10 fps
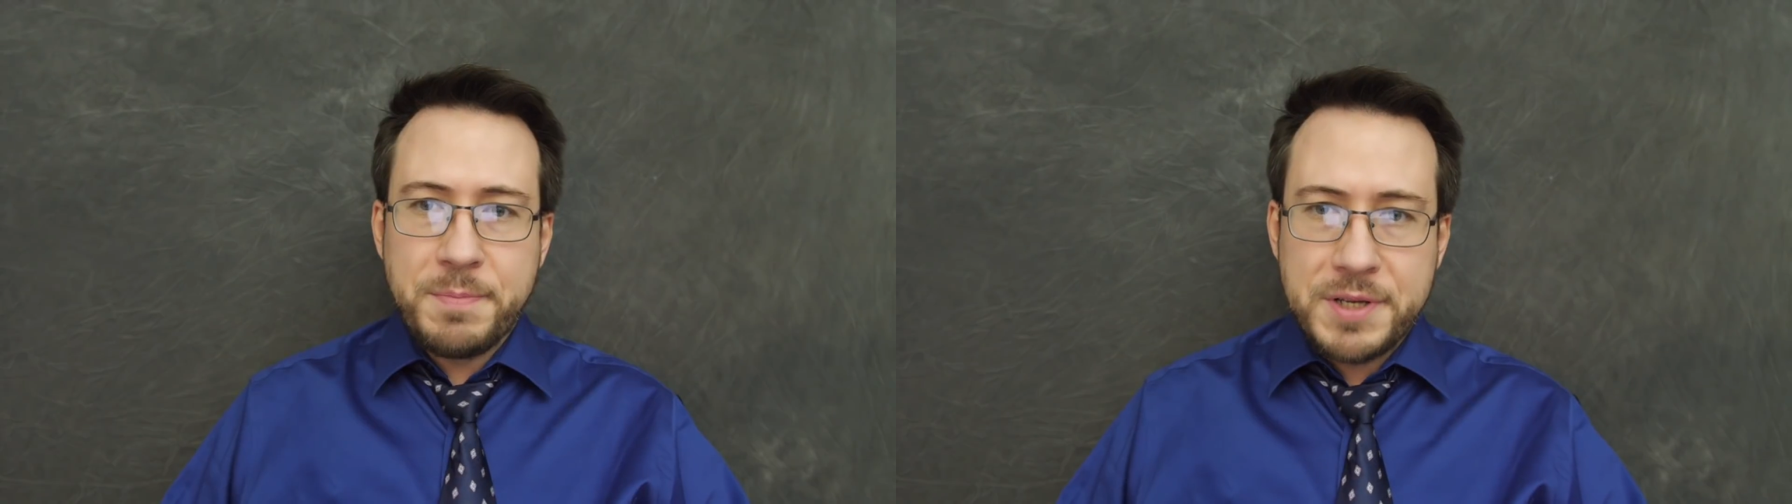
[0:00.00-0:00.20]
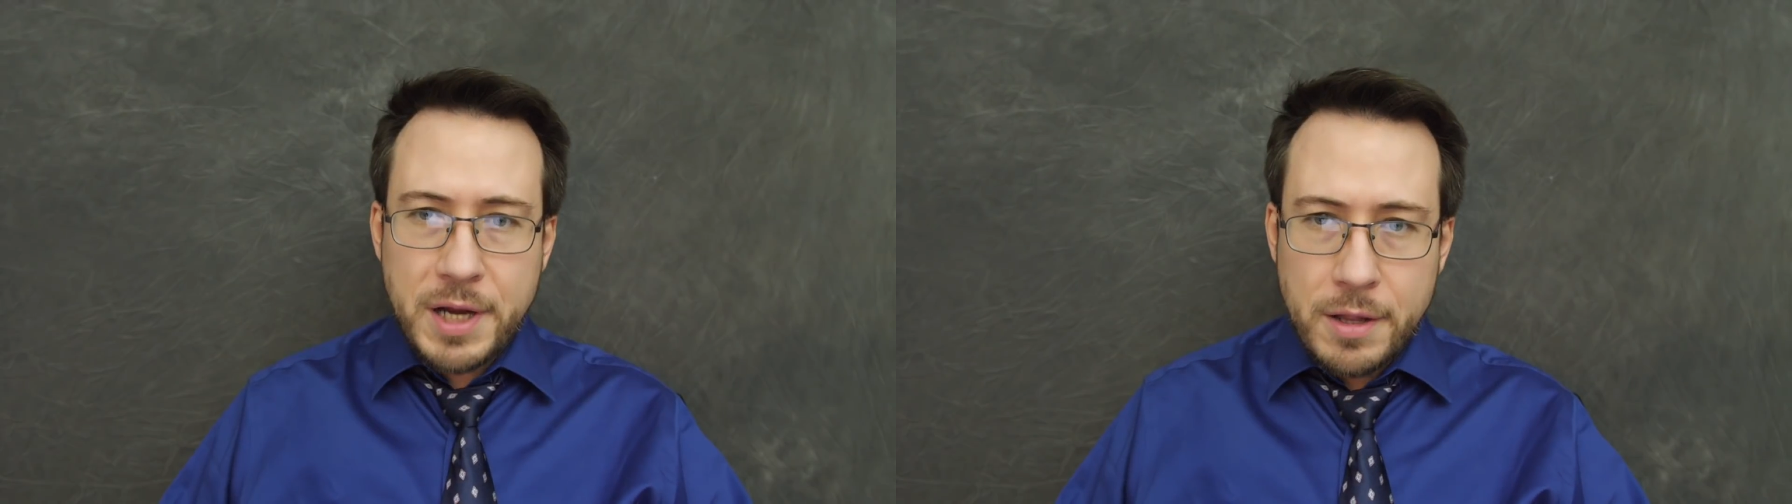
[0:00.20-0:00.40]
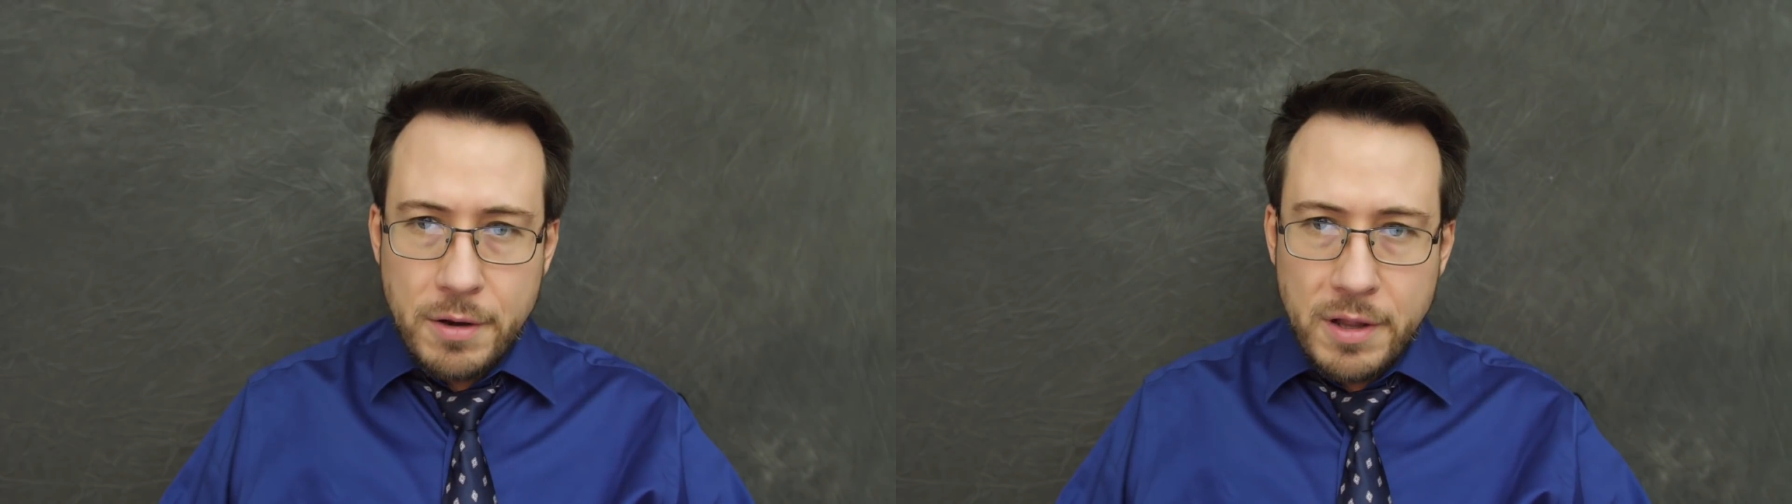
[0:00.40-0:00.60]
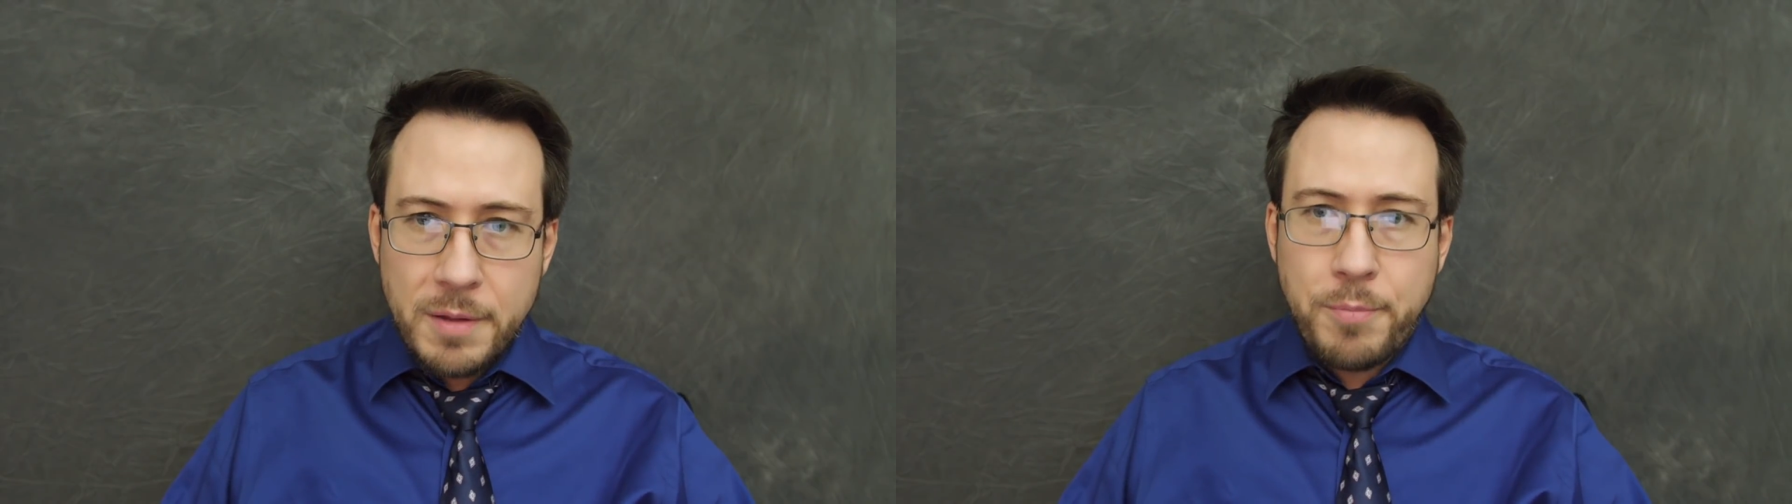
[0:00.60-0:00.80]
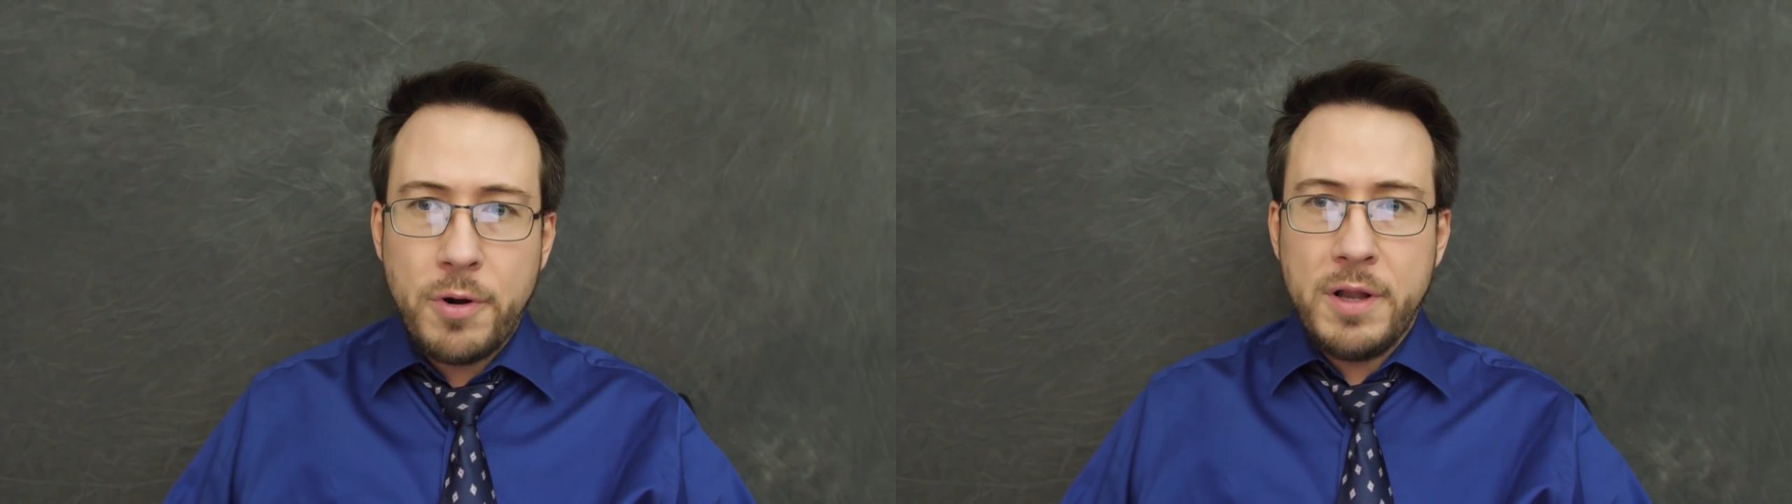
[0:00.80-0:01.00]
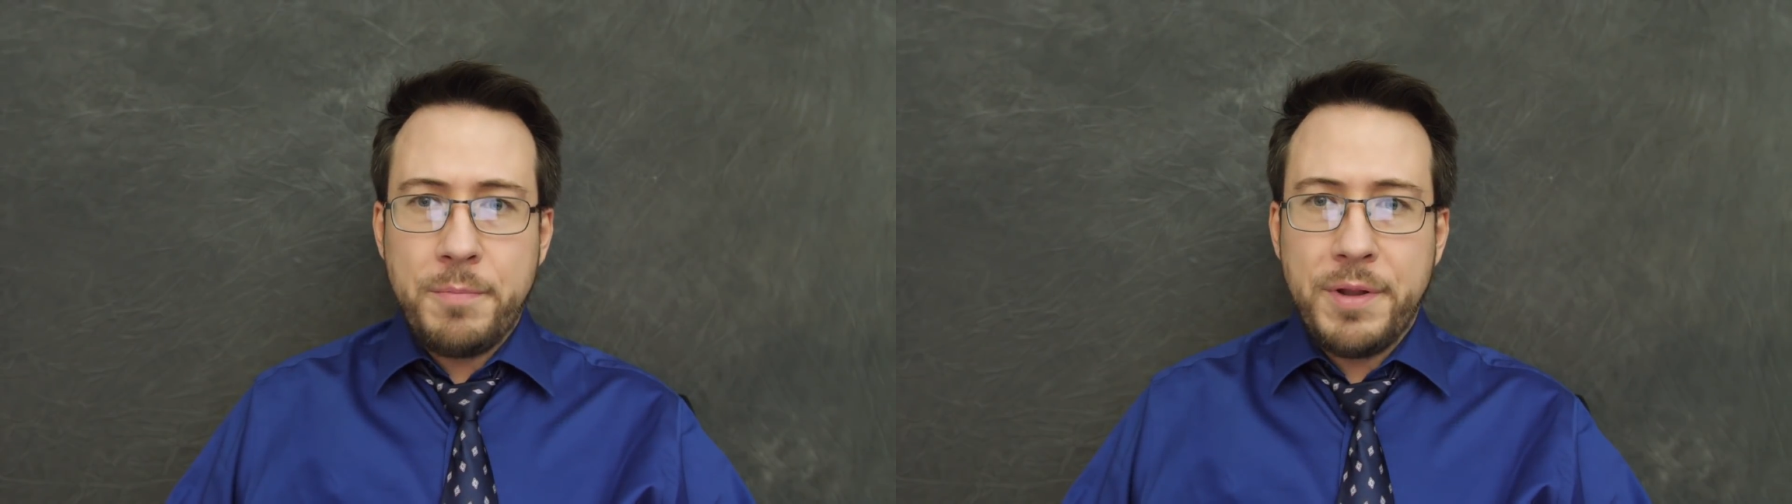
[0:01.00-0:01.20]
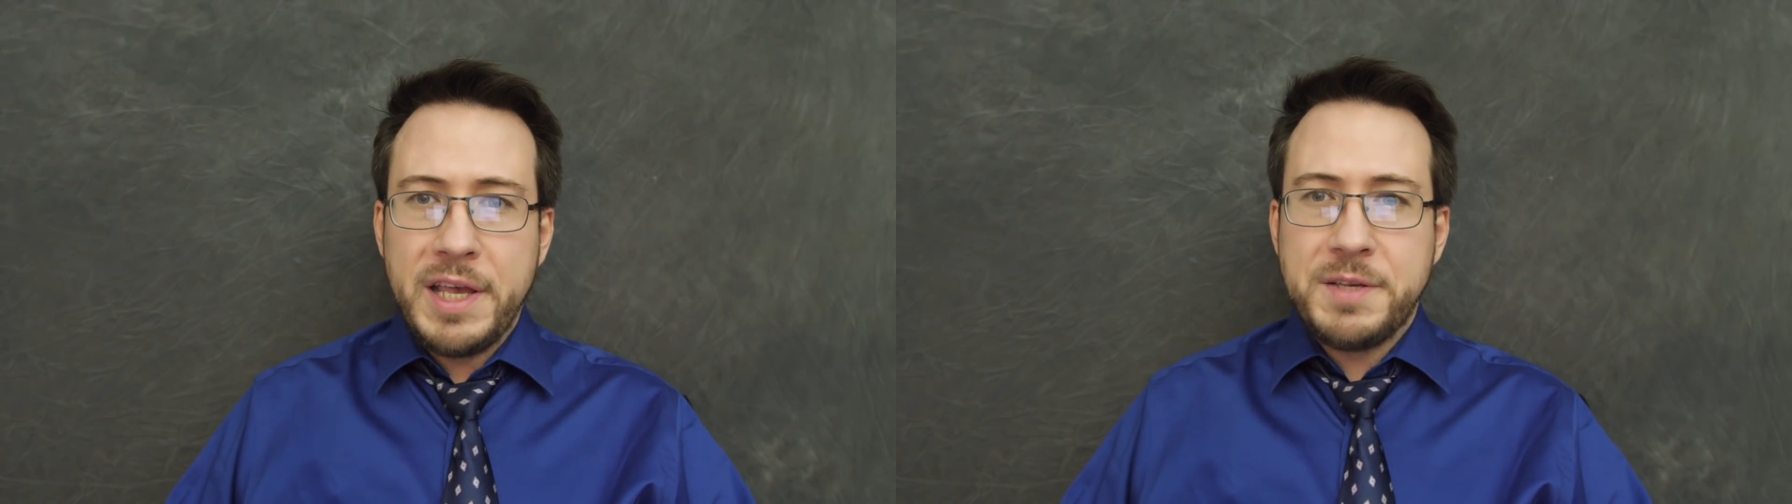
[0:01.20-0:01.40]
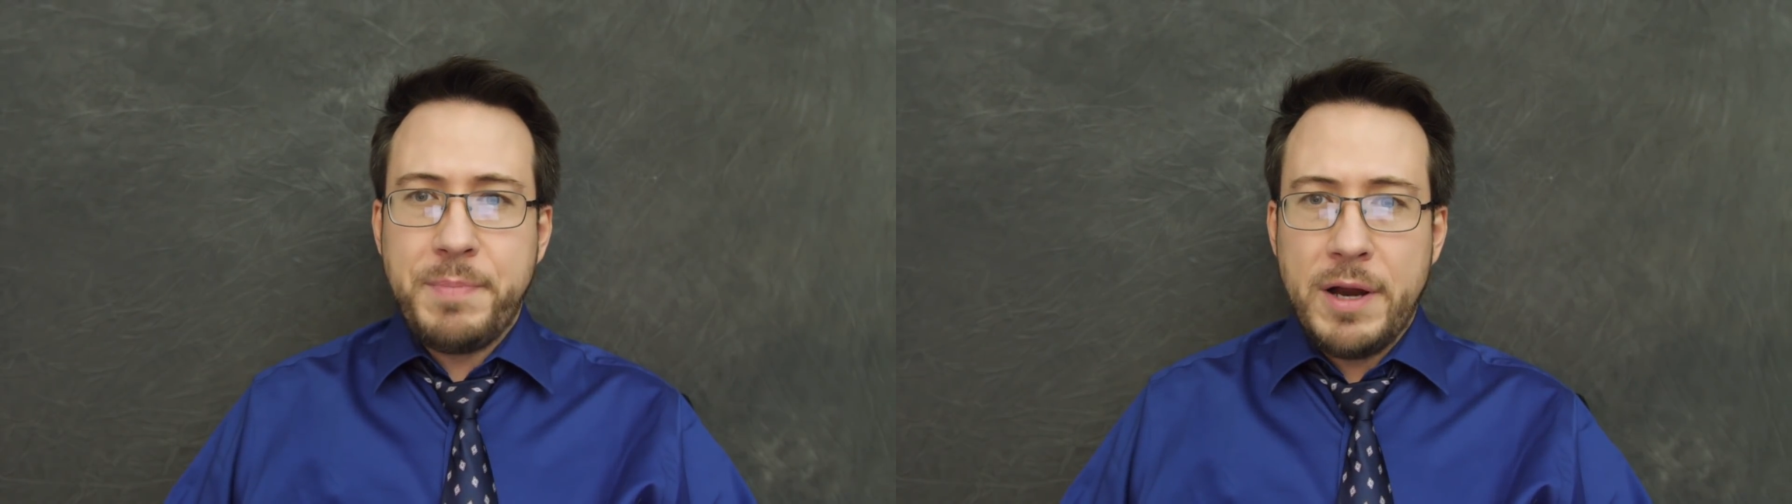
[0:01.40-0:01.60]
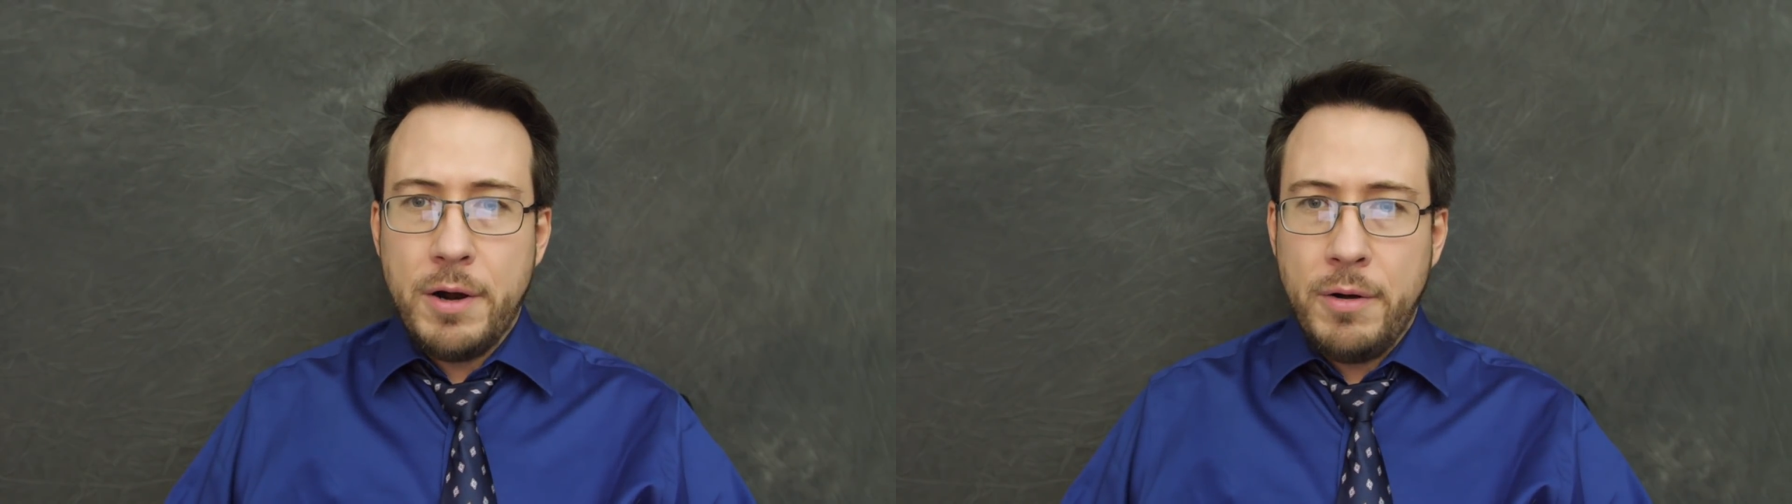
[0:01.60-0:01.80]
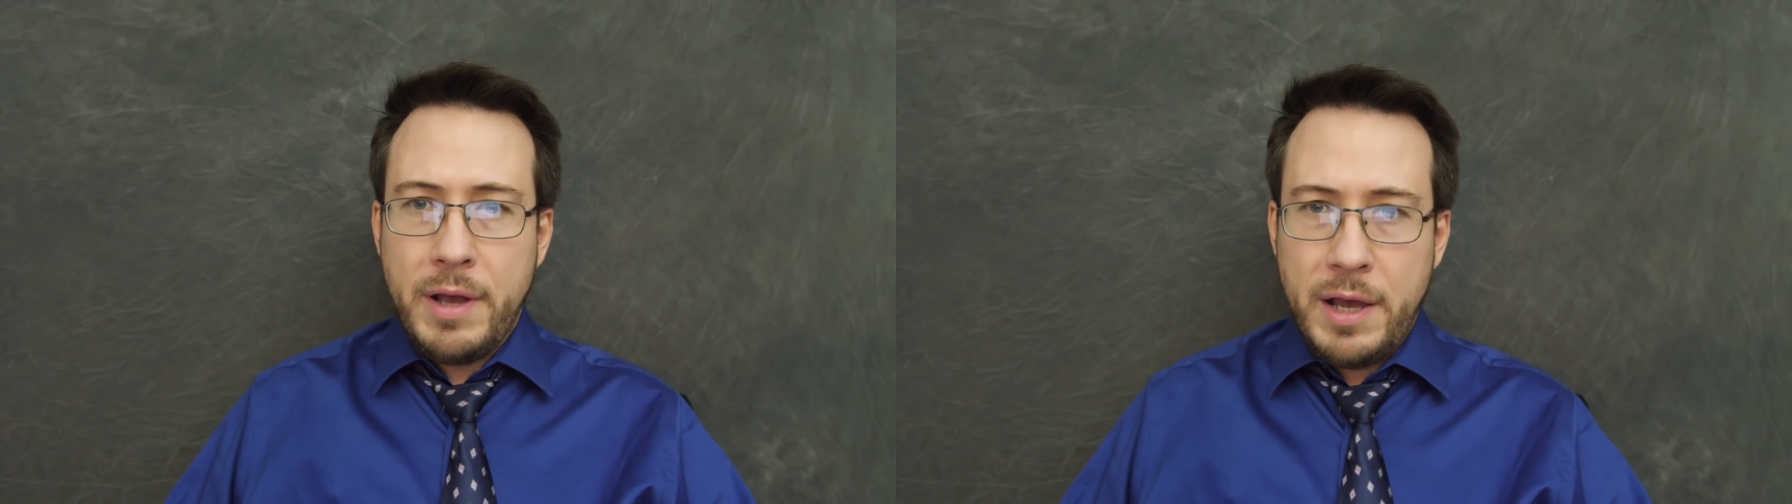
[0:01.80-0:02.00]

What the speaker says: particularly the Portland Police Bureau,